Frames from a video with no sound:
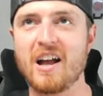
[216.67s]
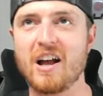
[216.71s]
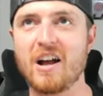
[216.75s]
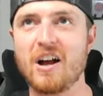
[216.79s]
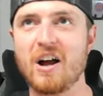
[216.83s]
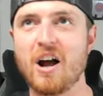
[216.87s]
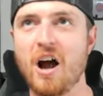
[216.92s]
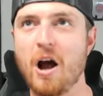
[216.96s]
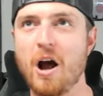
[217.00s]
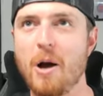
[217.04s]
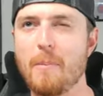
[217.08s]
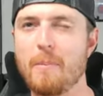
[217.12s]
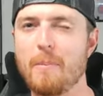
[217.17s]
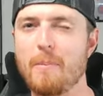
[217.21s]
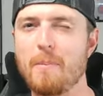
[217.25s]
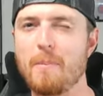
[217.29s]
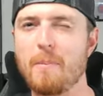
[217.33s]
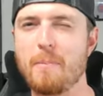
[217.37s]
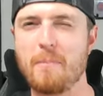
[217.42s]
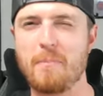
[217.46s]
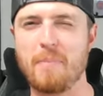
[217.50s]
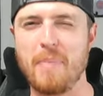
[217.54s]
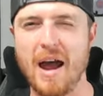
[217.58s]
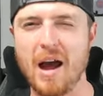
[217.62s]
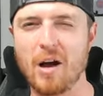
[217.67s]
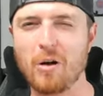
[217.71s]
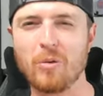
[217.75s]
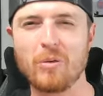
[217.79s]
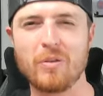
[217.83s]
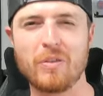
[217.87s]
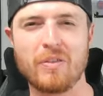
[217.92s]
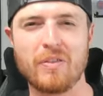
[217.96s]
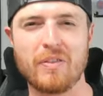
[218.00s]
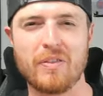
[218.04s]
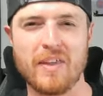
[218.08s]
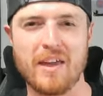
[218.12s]
about
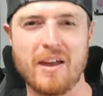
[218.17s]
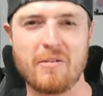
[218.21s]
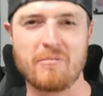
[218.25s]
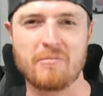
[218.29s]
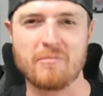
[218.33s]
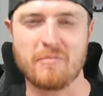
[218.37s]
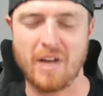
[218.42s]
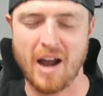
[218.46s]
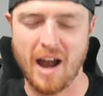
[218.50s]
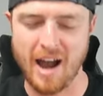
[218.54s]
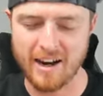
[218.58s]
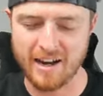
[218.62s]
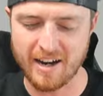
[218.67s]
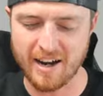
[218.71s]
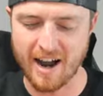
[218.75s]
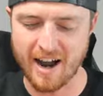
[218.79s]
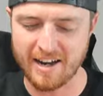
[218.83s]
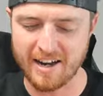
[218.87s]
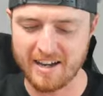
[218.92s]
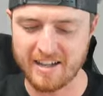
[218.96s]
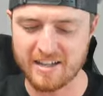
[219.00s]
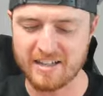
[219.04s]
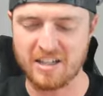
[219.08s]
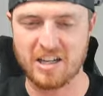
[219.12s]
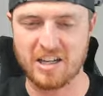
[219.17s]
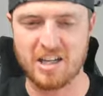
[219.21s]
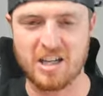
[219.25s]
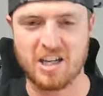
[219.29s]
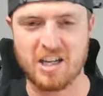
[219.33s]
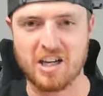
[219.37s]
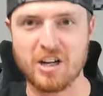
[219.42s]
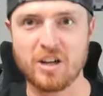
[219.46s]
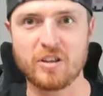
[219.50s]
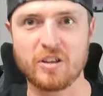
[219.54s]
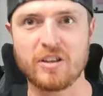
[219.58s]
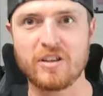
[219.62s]
them. I didn't
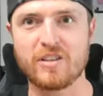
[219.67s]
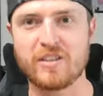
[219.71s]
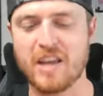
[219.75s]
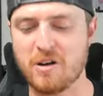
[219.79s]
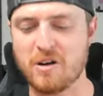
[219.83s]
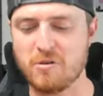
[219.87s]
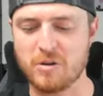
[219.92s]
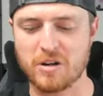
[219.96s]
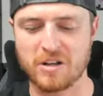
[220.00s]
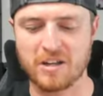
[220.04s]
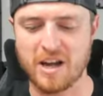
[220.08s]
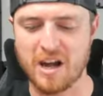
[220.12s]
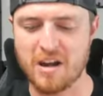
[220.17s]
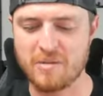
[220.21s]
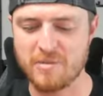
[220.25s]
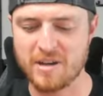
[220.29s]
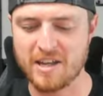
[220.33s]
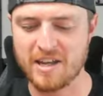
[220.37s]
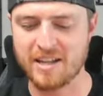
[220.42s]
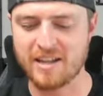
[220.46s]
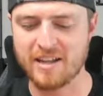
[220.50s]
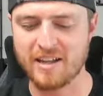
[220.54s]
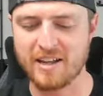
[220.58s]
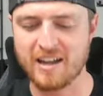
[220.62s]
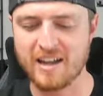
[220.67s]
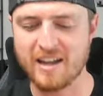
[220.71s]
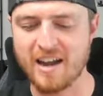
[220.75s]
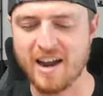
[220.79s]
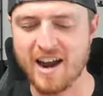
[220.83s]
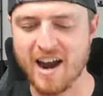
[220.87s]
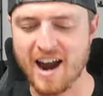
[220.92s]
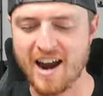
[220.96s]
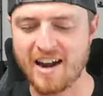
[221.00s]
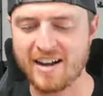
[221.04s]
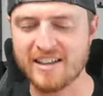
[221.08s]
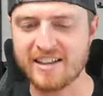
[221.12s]
hear that they were coming.
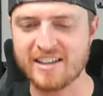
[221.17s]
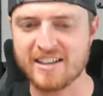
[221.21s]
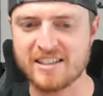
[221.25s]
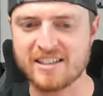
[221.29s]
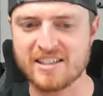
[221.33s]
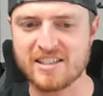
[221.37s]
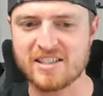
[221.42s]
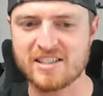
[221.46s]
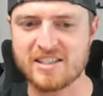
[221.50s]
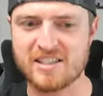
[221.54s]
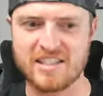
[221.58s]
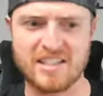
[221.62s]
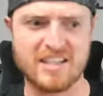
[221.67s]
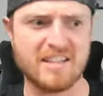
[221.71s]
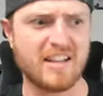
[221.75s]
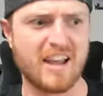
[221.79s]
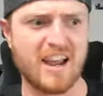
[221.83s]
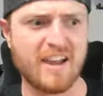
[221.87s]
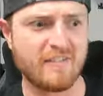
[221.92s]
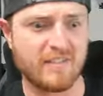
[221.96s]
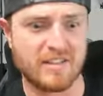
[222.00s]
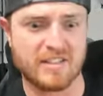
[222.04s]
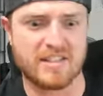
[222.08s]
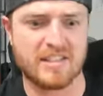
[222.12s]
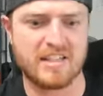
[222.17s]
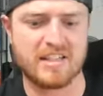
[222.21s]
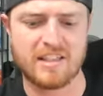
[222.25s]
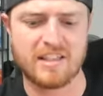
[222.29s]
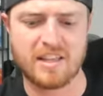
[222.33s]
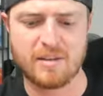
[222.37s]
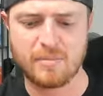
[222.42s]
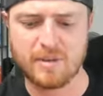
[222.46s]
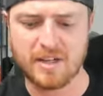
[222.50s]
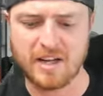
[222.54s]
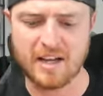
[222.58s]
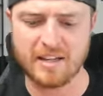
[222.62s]
I haven't seen
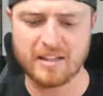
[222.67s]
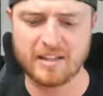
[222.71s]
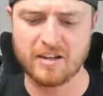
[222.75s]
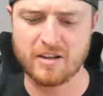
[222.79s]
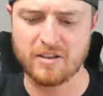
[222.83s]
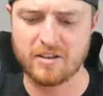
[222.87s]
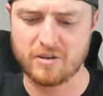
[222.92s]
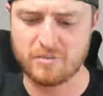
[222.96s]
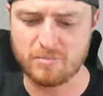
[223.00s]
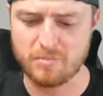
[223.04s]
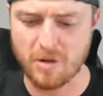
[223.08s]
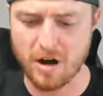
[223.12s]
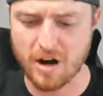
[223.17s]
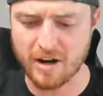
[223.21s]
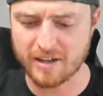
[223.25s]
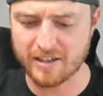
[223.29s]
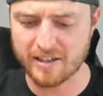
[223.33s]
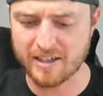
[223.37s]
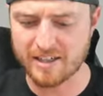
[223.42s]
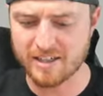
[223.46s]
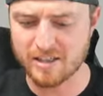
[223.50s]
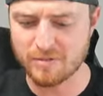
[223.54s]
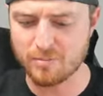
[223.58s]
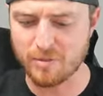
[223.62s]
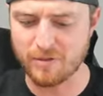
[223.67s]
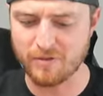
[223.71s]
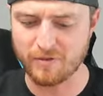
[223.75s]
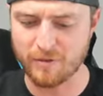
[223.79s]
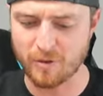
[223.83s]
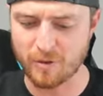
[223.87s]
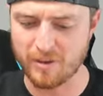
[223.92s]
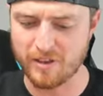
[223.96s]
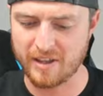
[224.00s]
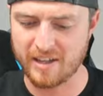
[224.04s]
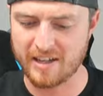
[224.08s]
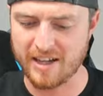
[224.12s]
them in any other markets
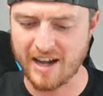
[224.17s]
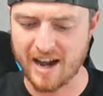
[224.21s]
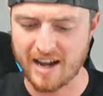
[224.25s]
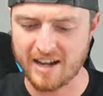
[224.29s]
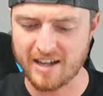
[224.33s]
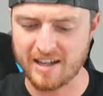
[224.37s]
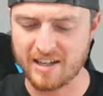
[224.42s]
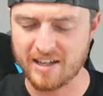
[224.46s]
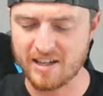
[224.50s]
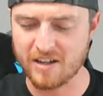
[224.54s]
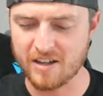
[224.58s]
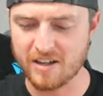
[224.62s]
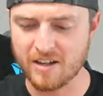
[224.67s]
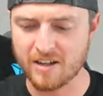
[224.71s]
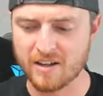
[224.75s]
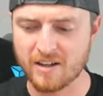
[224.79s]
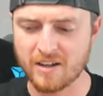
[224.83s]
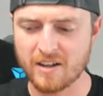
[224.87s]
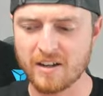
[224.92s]
before they got here.